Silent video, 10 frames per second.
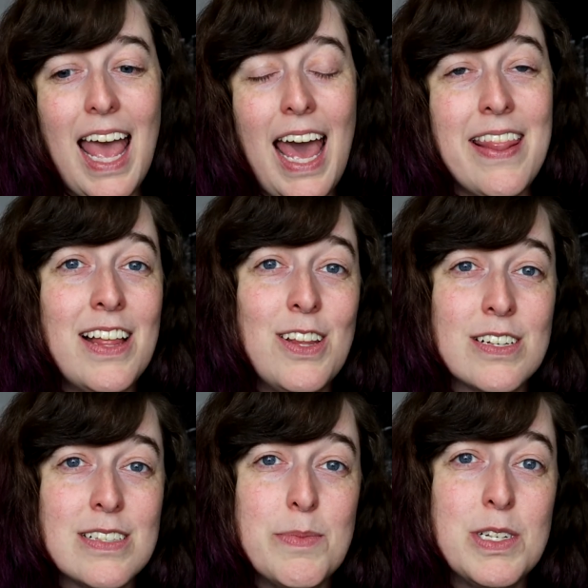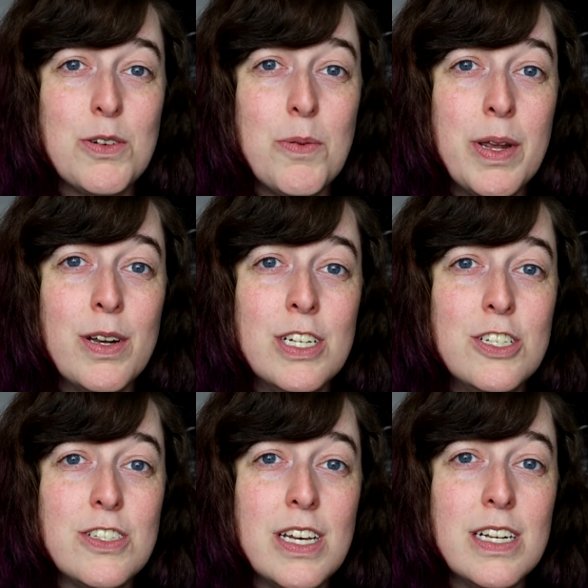and that locks him into a
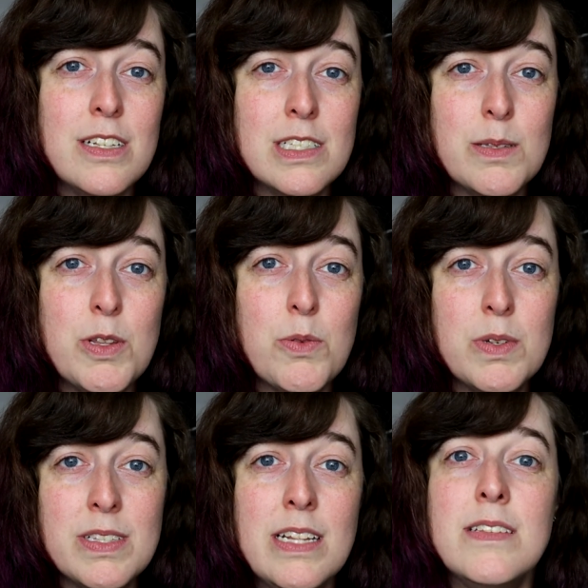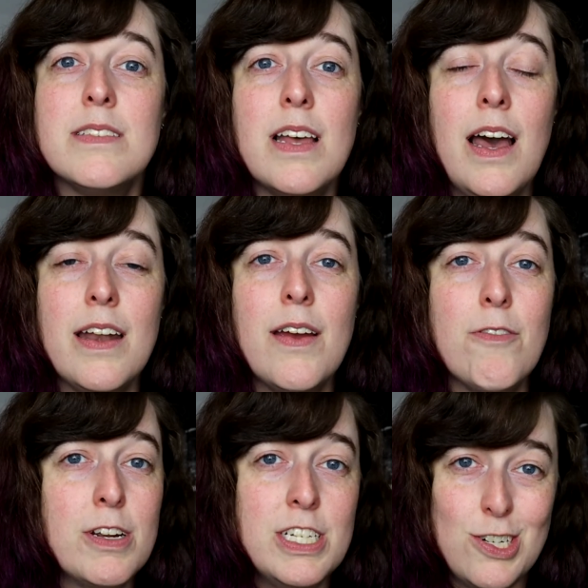marriage that Elizabeth resents at
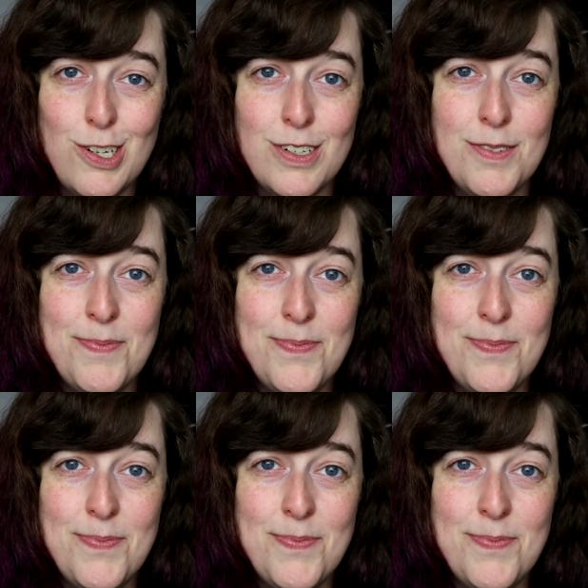every turn.